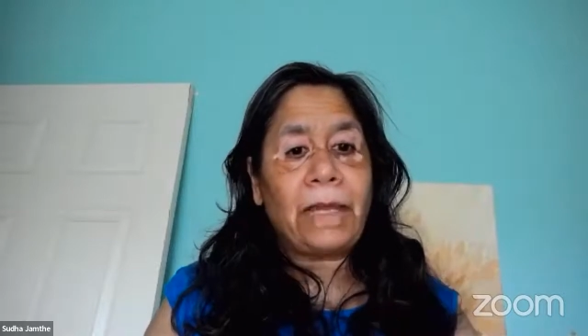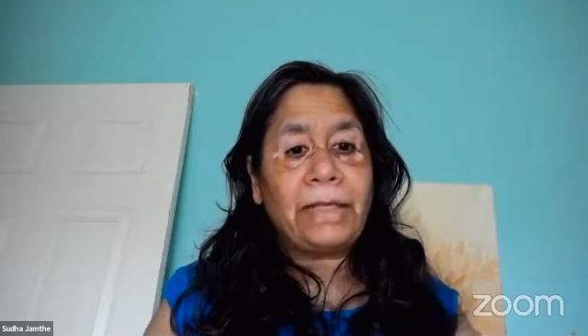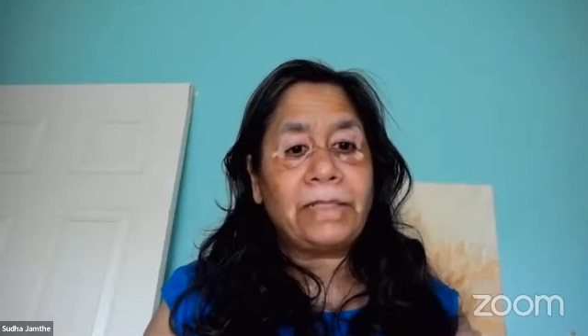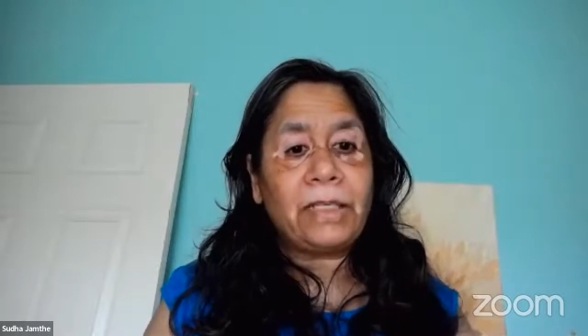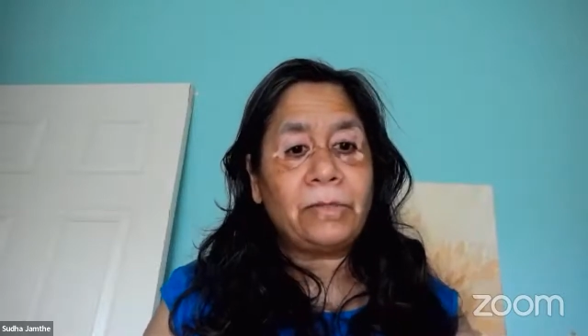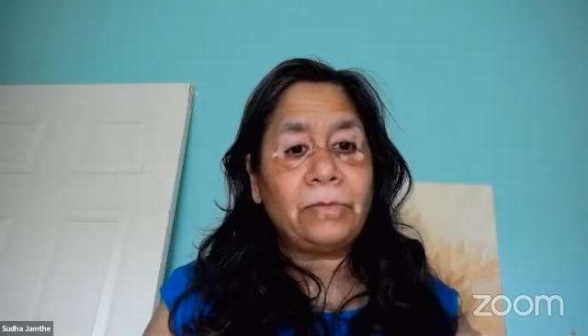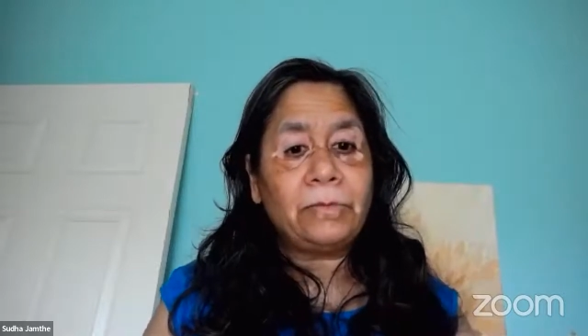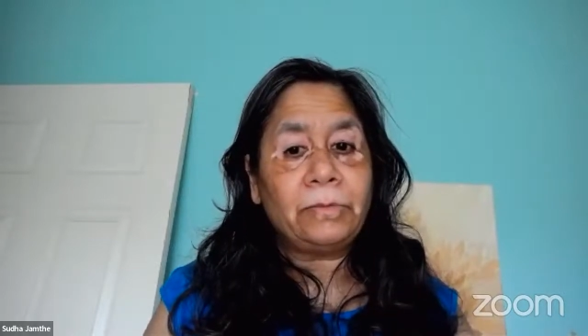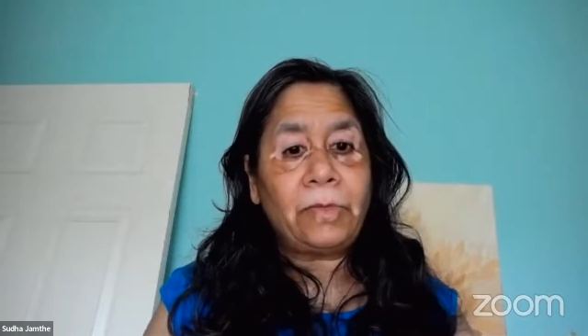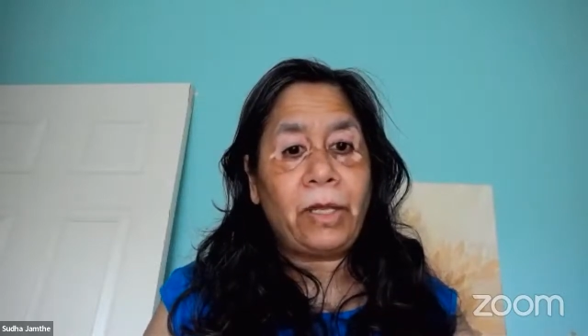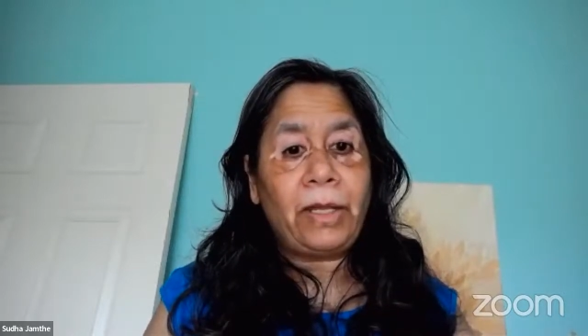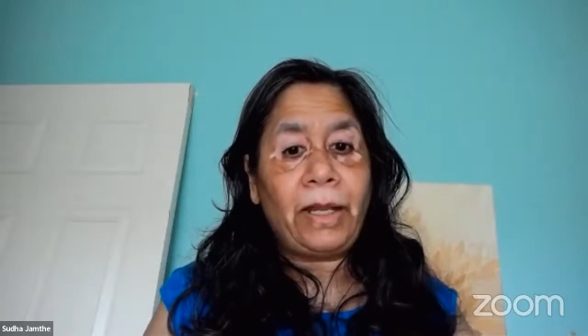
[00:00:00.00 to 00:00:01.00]
see you
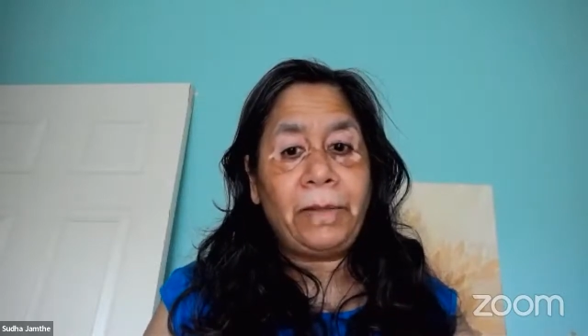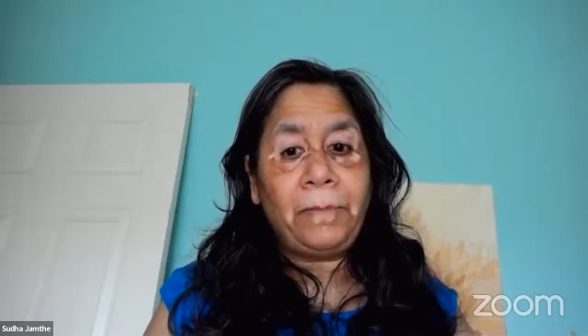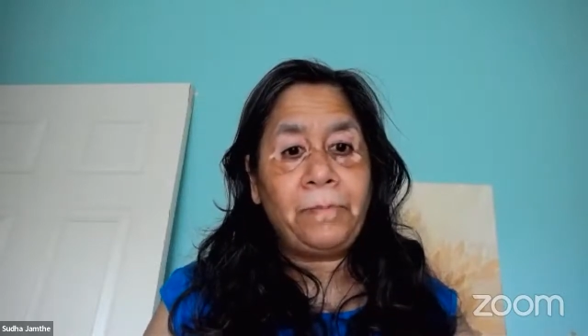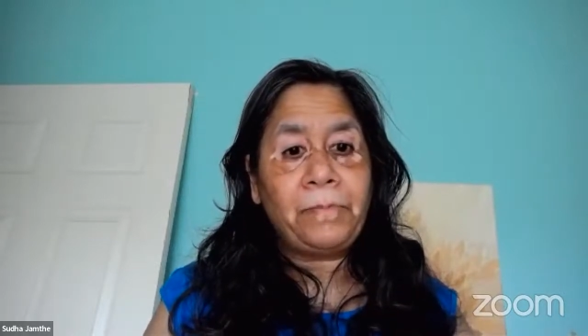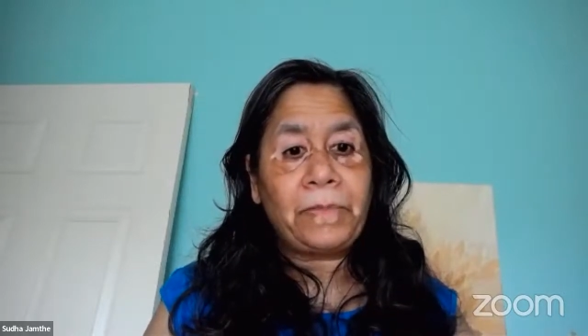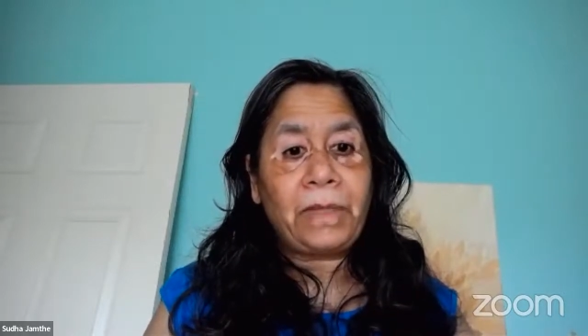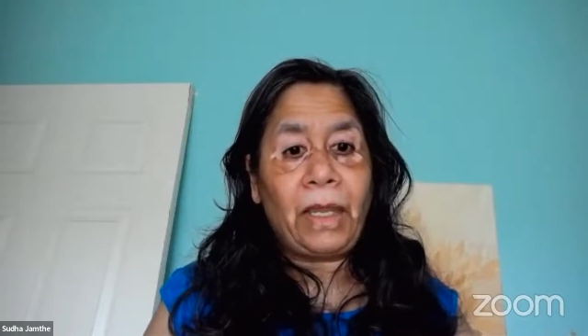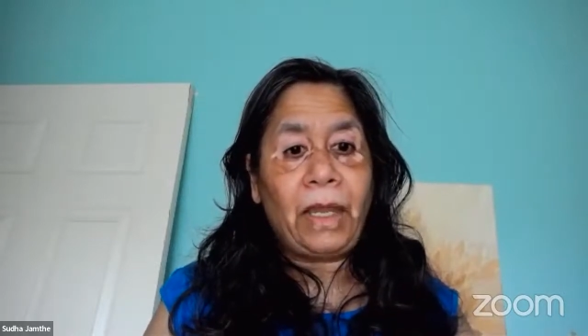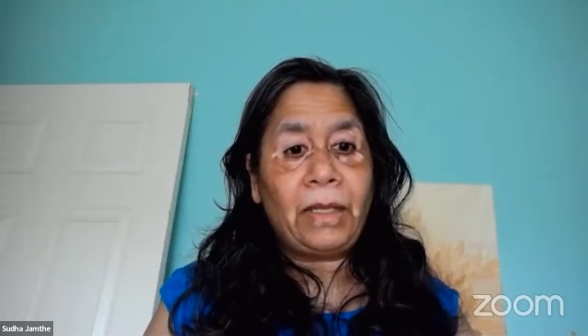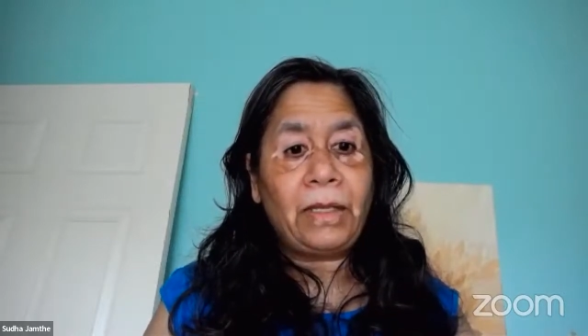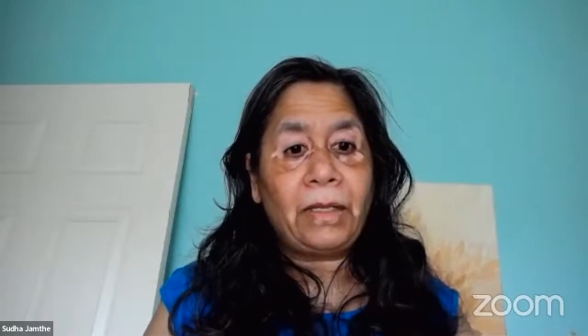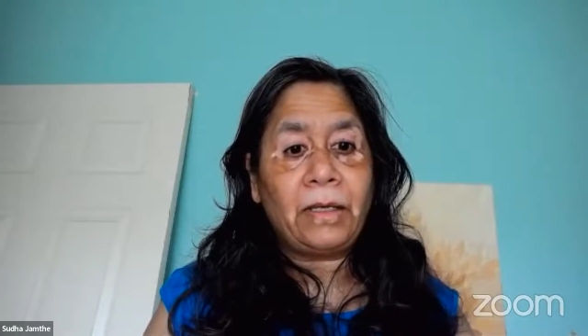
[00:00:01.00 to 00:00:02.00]
online.
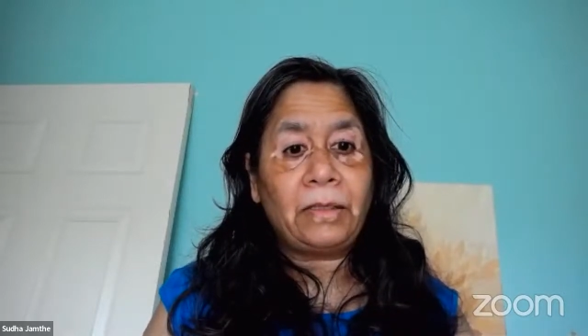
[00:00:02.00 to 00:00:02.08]
And